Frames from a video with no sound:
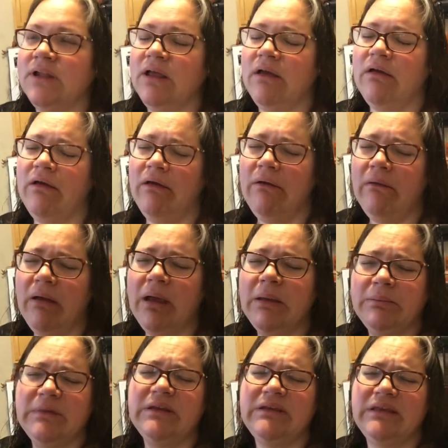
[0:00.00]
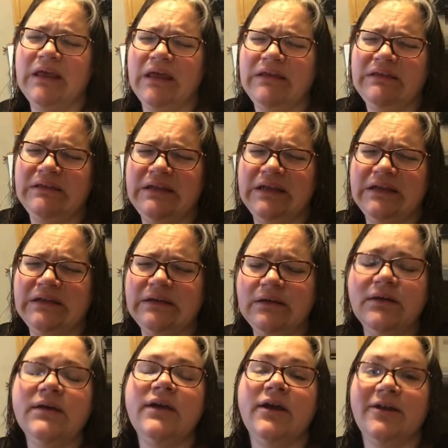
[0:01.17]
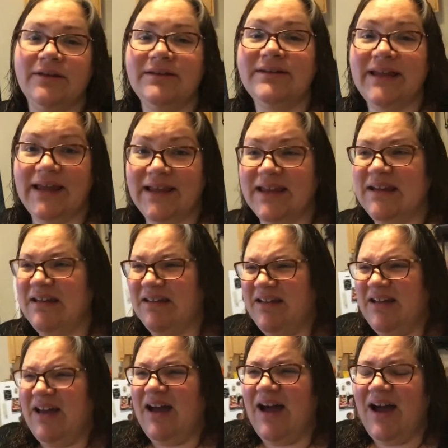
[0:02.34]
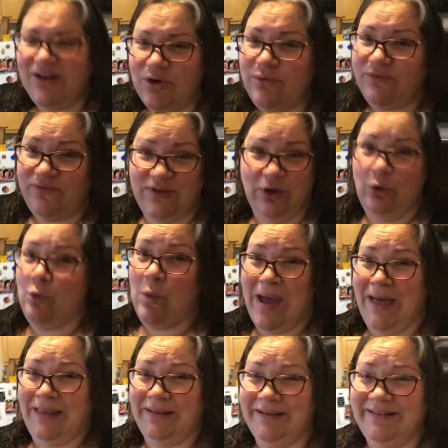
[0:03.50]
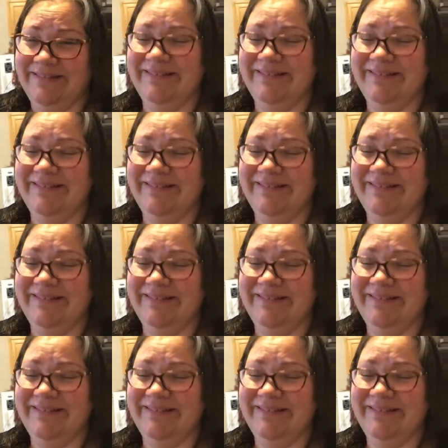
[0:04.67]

oh, I'm disgusting. Like, I don't feel well.